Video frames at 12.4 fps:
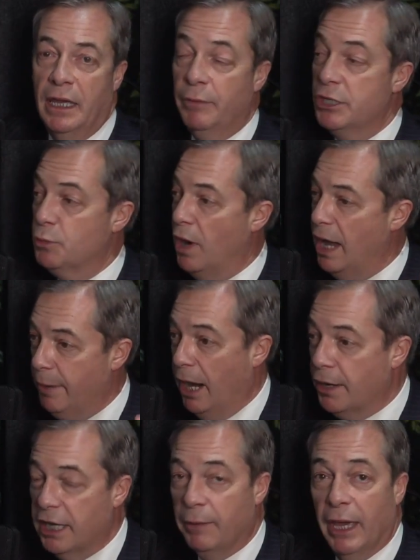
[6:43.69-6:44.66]
It's why I'm
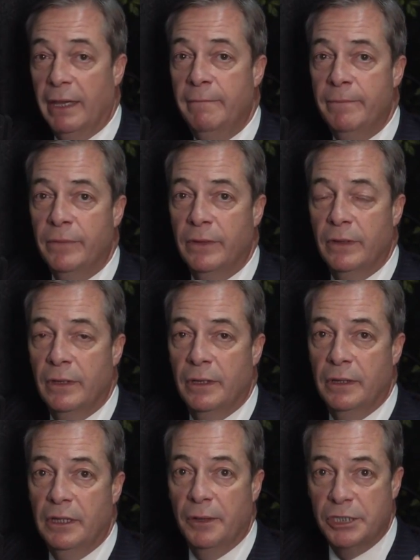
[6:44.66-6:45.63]
arguing
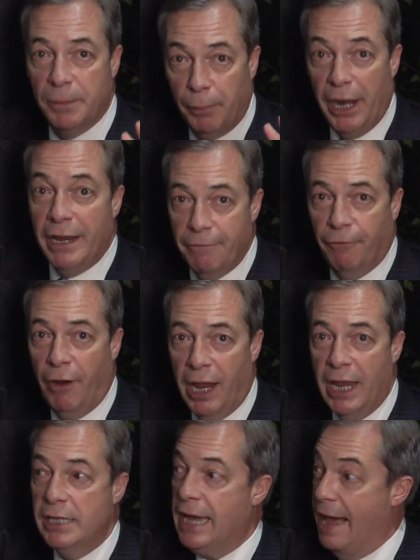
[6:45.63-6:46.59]
that to break
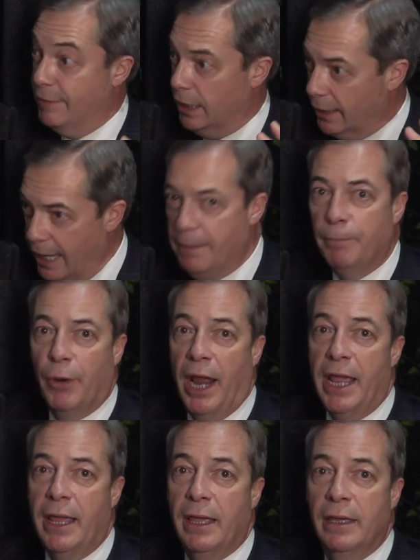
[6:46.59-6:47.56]
free, to have a clean
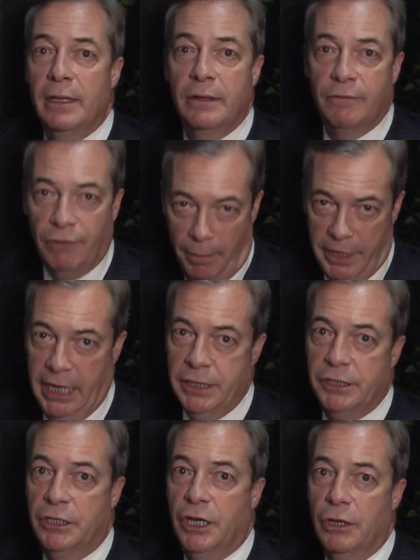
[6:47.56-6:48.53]
break from the
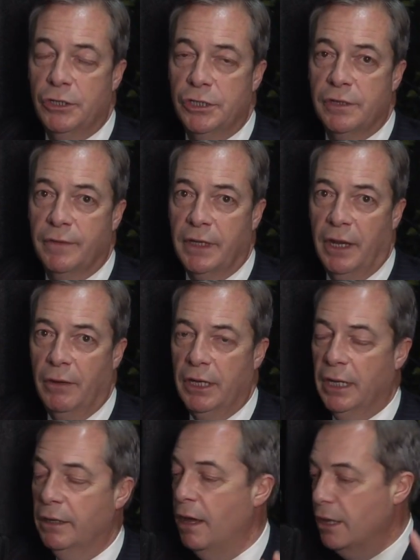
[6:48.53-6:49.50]
institutions of the
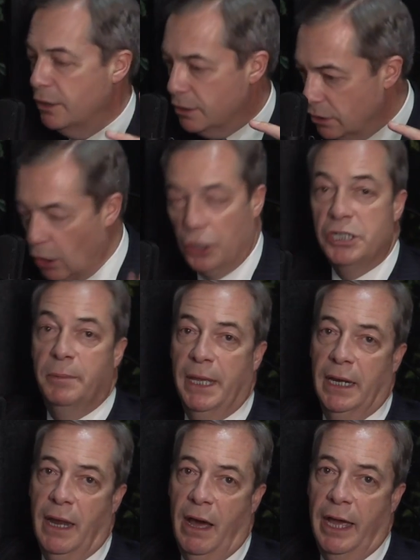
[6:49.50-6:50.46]
Union, not to be
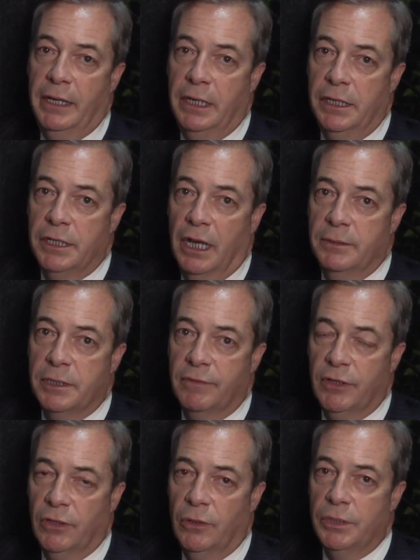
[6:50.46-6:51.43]
aligned in terms of
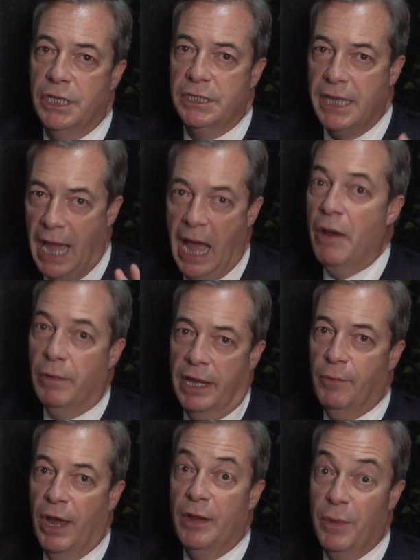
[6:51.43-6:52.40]
laws, is the only
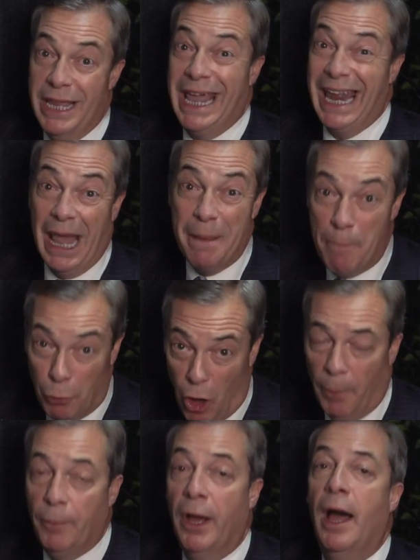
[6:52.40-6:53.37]
way we get a
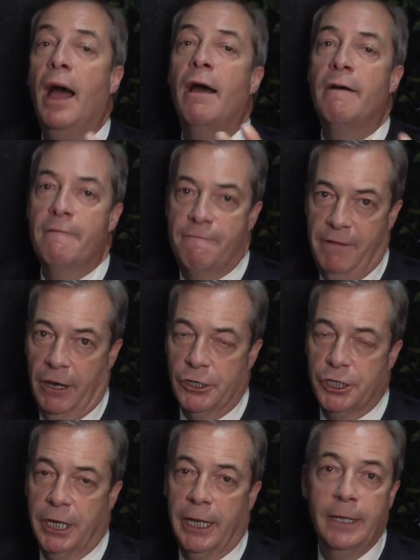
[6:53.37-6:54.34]
proper
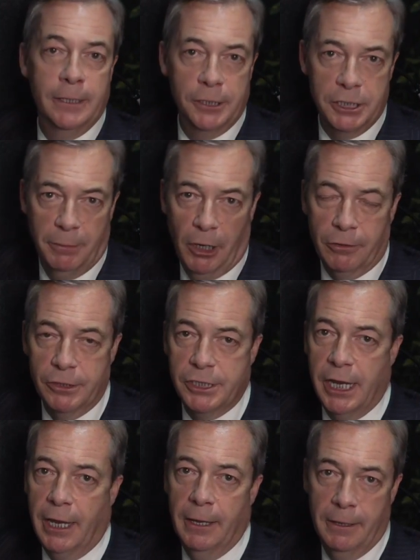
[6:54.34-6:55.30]
functioning
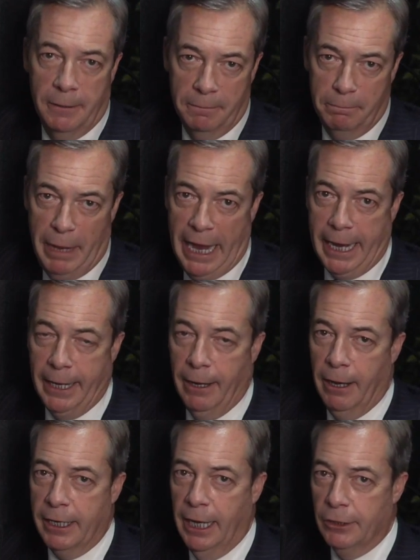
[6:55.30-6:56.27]
democracy back in
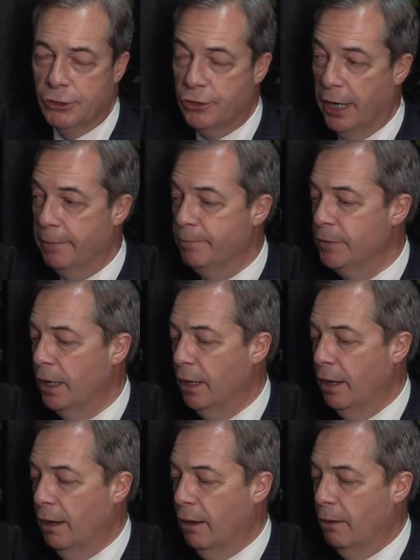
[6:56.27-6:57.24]
our country.
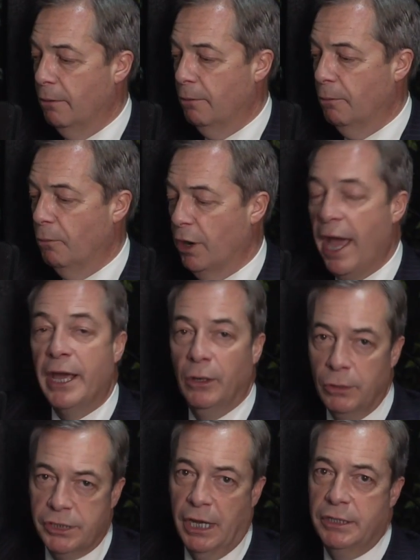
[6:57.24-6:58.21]
What I can
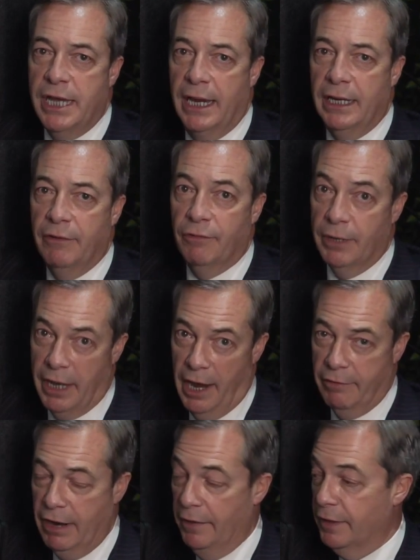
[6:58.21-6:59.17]
also tell you from going
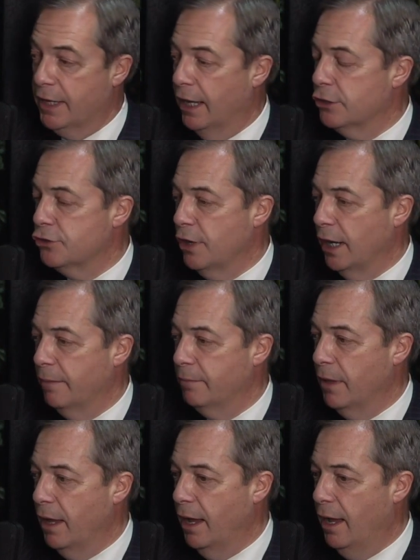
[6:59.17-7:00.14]
around the country,
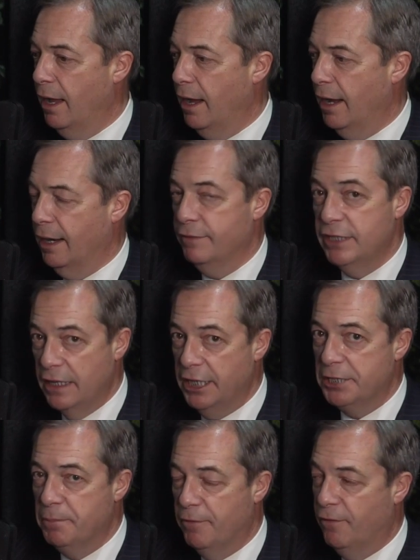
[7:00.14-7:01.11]
and I've said
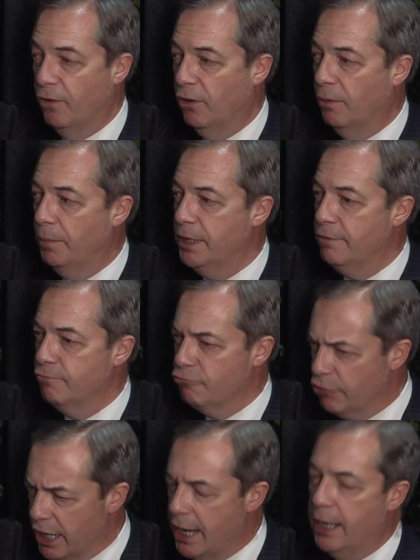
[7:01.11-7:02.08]
this before, but it
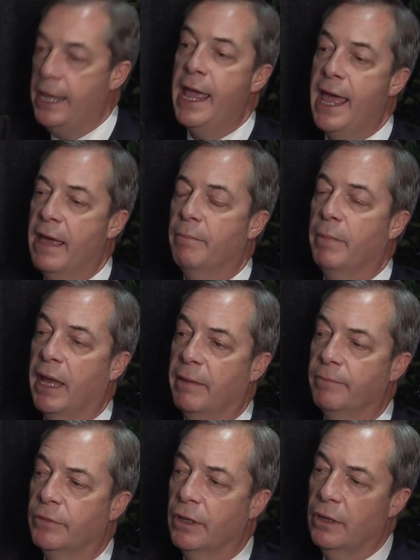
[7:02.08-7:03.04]
really hit me
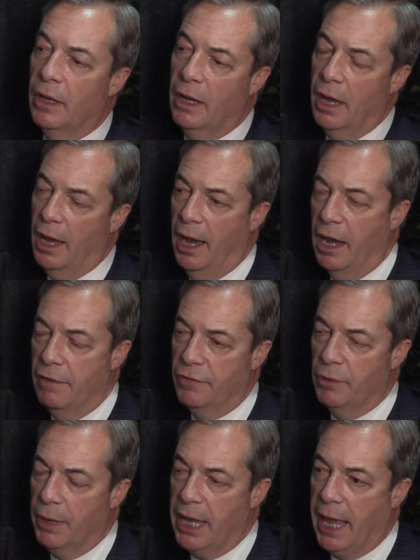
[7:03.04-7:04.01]
over the
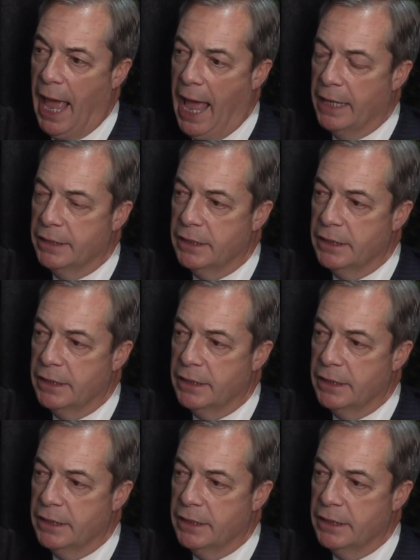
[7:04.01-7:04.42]
weekend.